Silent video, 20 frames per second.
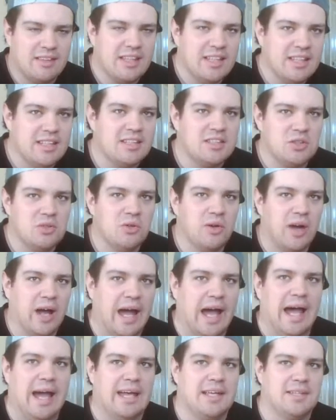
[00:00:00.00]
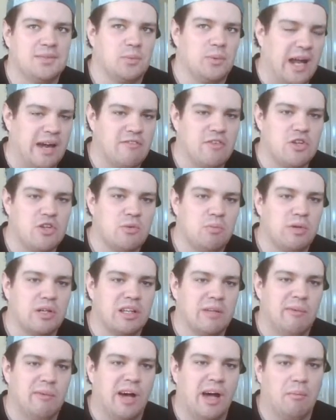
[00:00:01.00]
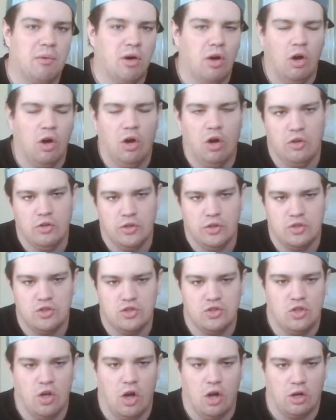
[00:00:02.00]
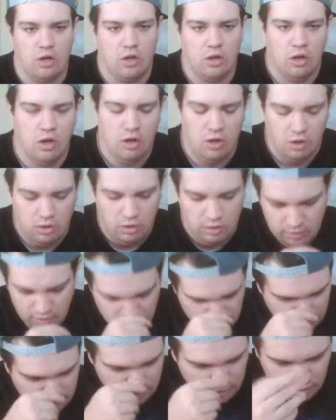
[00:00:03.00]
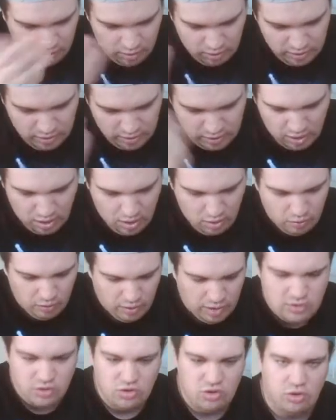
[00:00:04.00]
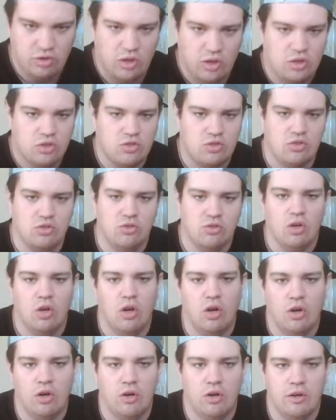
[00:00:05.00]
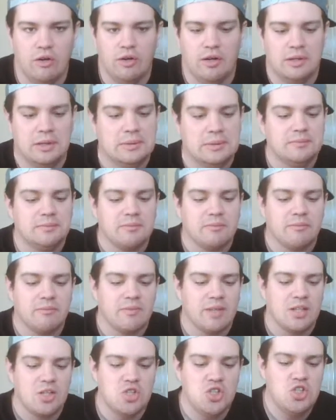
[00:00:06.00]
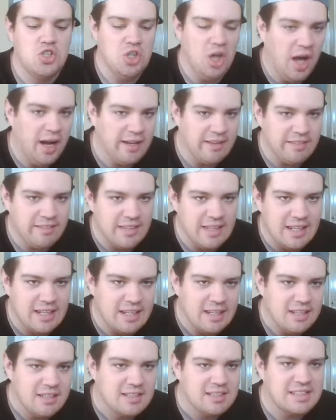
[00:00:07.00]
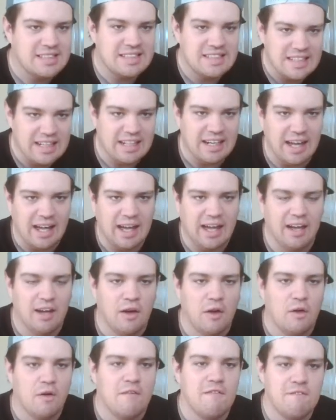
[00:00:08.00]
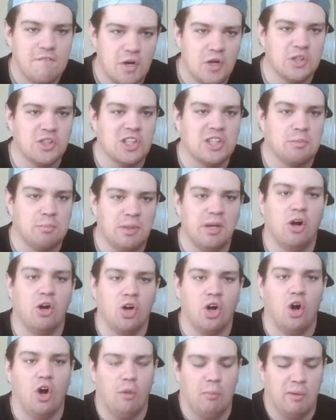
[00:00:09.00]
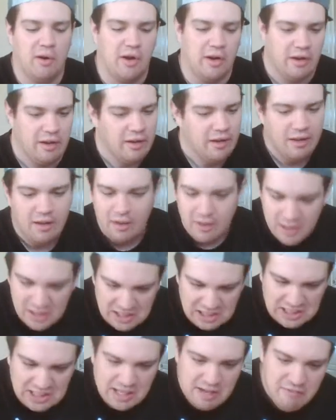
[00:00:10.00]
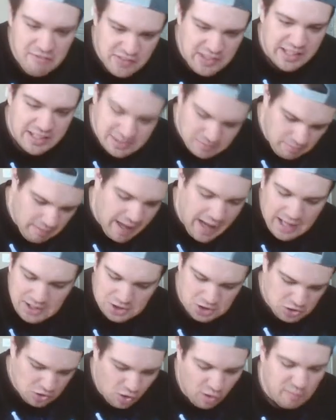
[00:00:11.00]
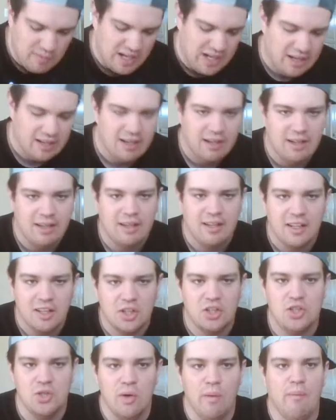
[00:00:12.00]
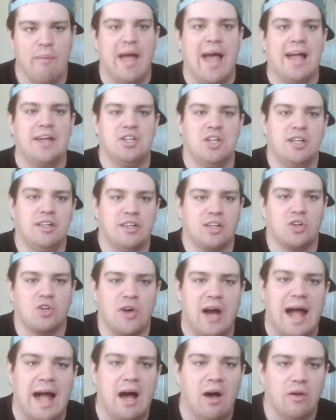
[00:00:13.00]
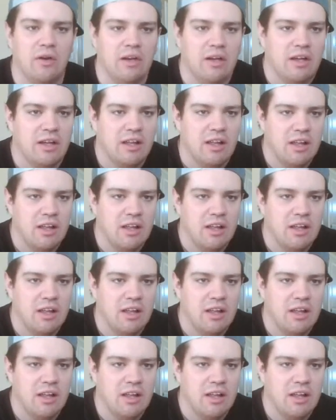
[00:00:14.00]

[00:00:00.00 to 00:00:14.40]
these two guys, whenever you bring them up, oh, they suck. Oh, they can't wrestle. They just do all. Jonathan Cena versus Bill Goldberg. Give this match to me. Could you imagine the crowd?